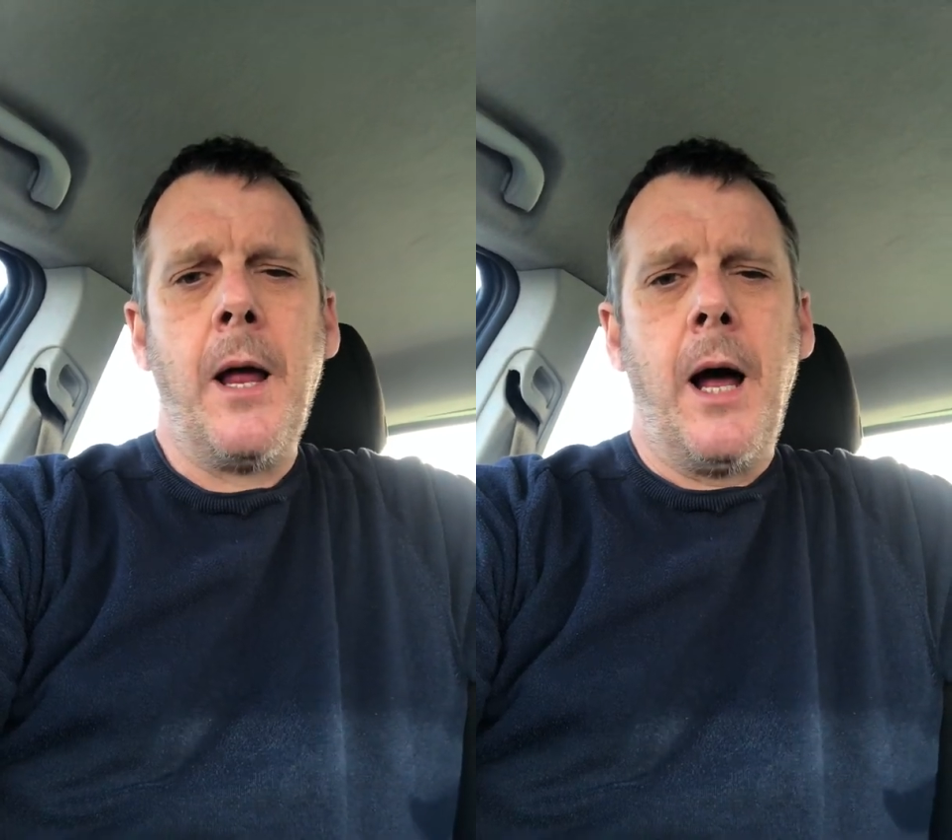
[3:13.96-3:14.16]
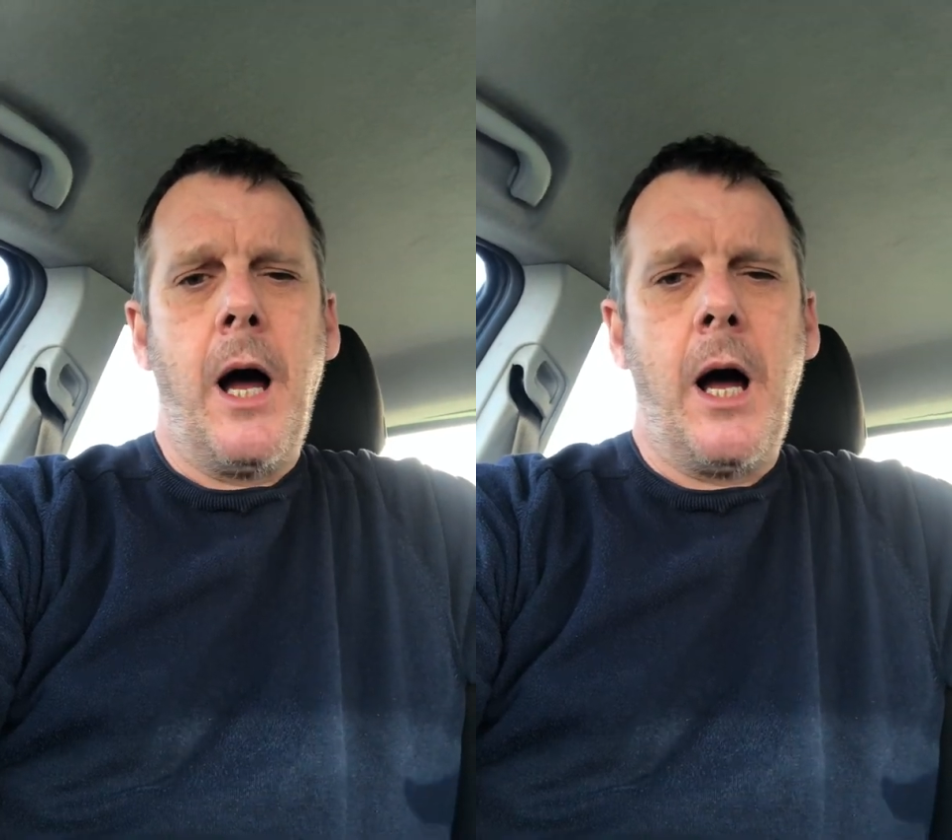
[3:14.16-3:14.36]

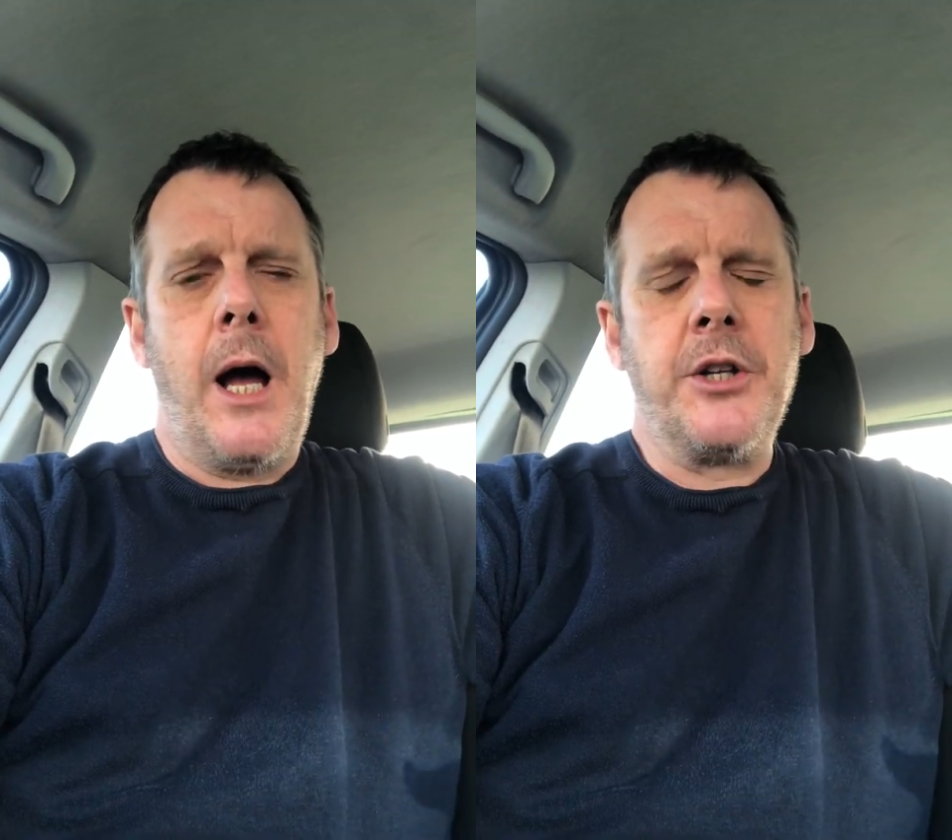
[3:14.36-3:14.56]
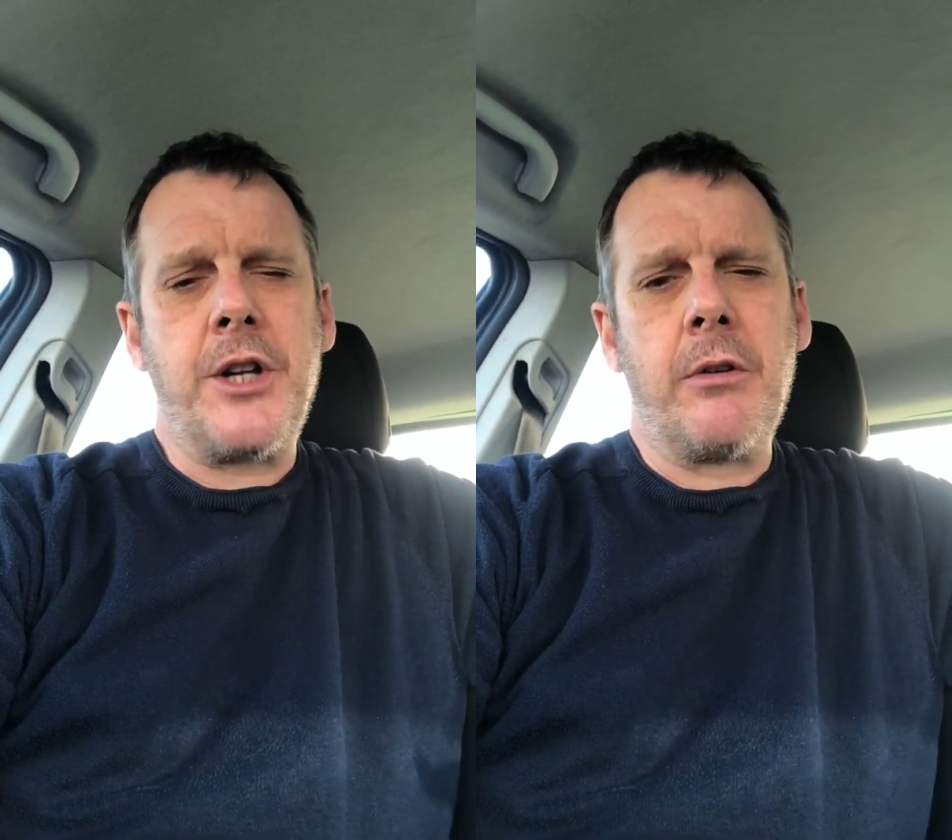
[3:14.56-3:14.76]
Uh,
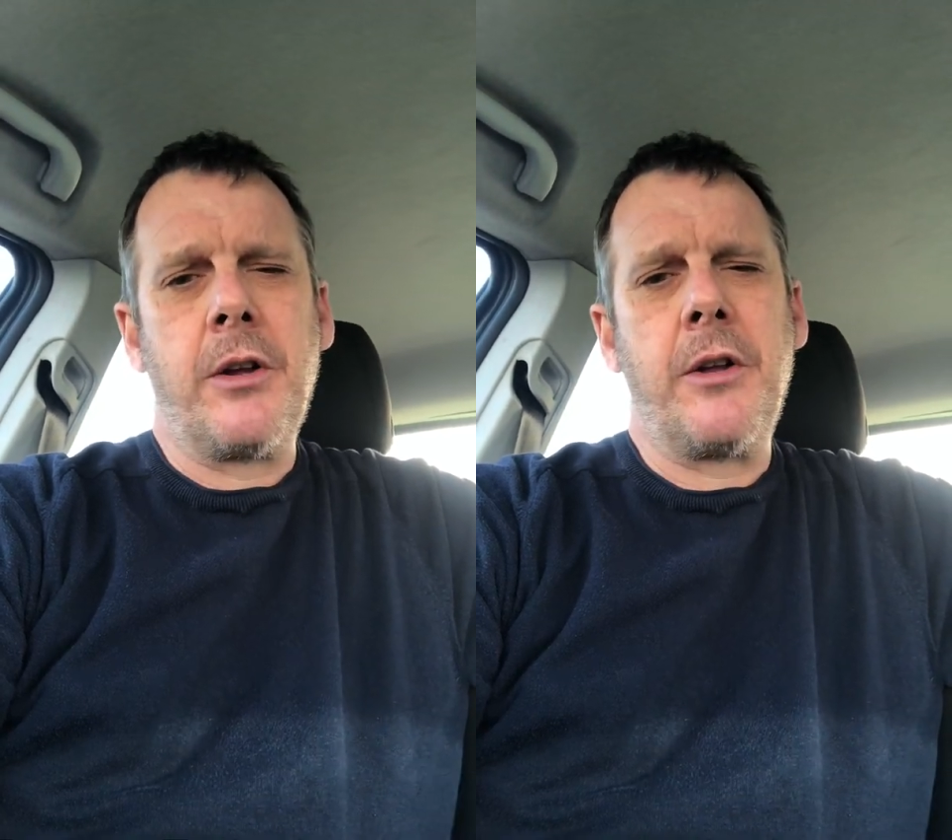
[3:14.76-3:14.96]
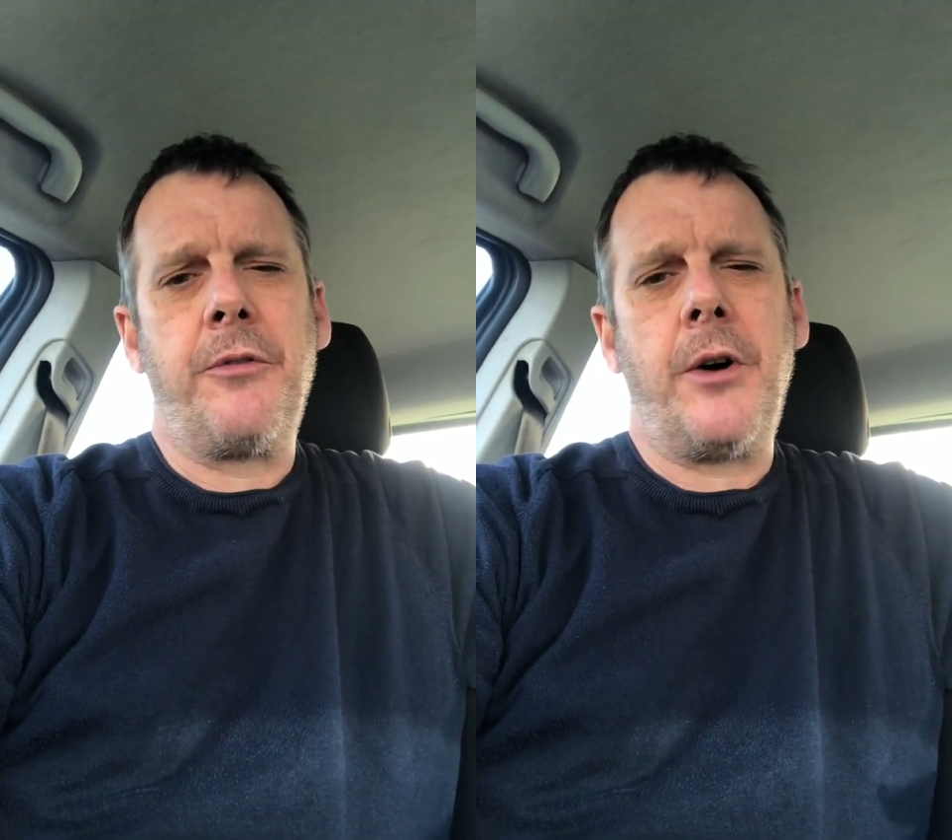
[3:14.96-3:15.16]
and
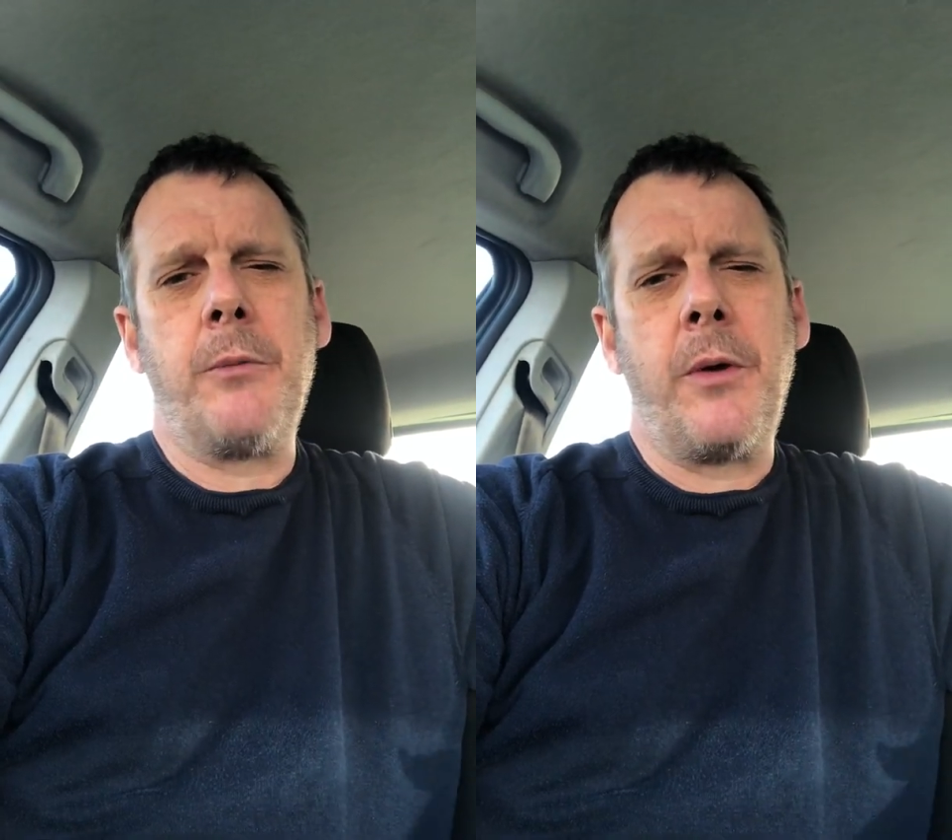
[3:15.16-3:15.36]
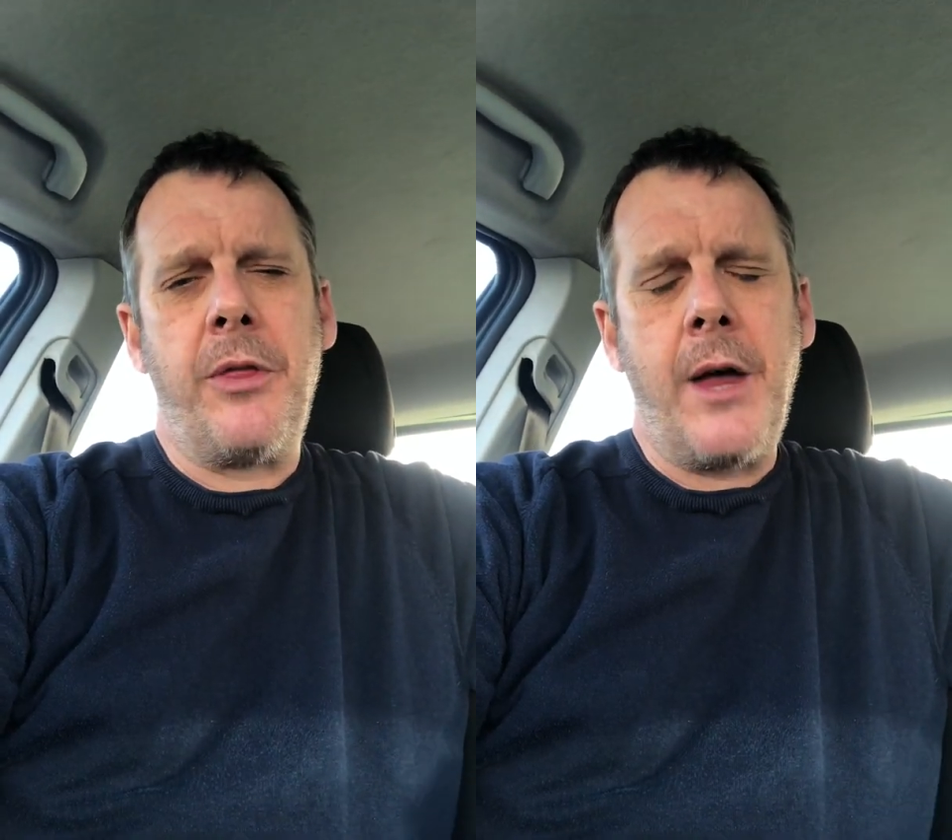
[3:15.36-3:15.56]
generally you find with